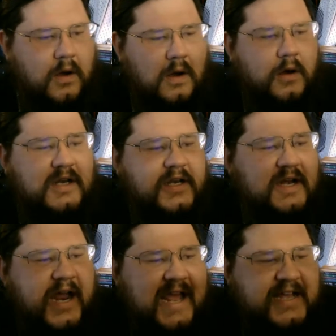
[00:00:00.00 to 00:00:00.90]
Odin did
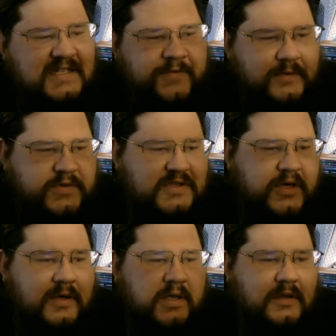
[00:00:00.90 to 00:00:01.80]
not ask if he was
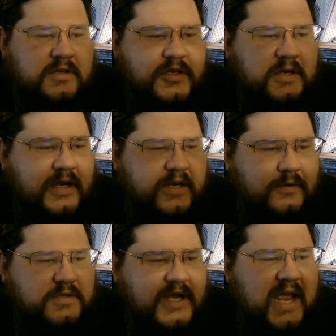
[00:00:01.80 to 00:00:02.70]
joking. The journey
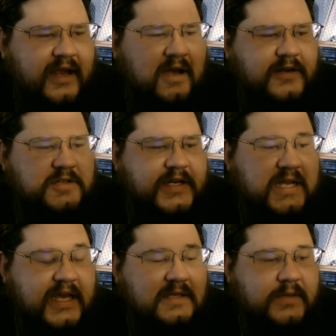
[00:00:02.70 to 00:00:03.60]
through giant country to
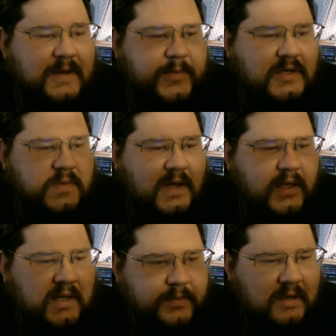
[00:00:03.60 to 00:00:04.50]
get to Mimir's
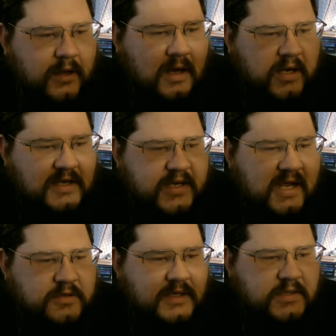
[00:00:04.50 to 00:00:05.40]
Well had been long and
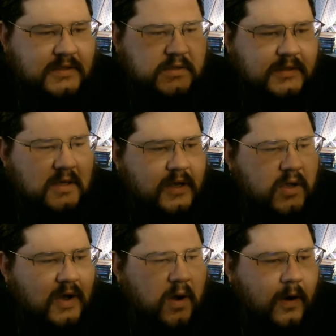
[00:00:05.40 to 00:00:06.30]
dangerous.
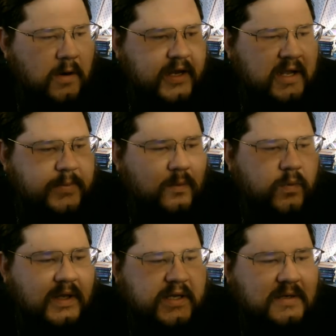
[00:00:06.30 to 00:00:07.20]
Odin had been
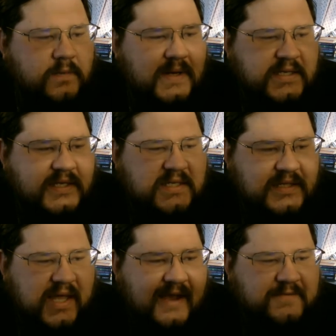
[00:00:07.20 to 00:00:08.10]
willing to risk
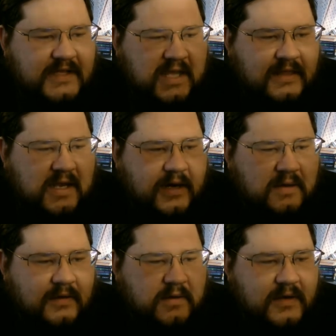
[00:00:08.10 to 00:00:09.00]
his life to get there.
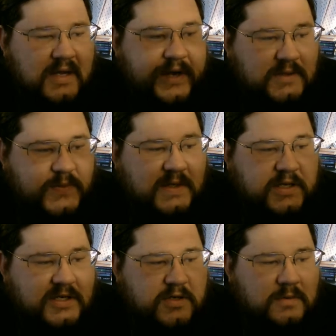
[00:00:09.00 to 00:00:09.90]
He was
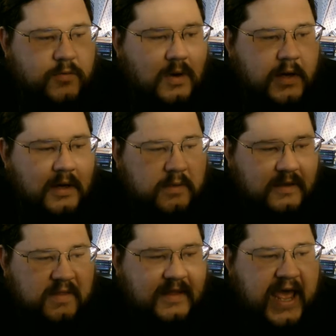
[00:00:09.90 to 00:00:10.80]
willing to do more
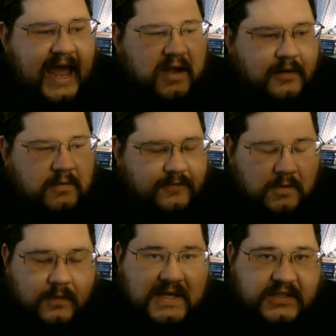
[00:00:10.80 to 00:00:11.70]
than that for
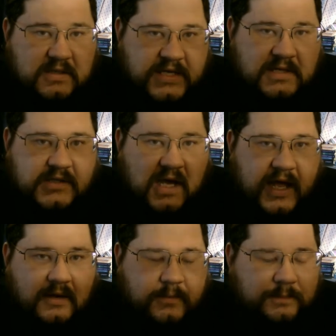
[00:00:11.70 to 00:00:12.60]
the wisdom he sought.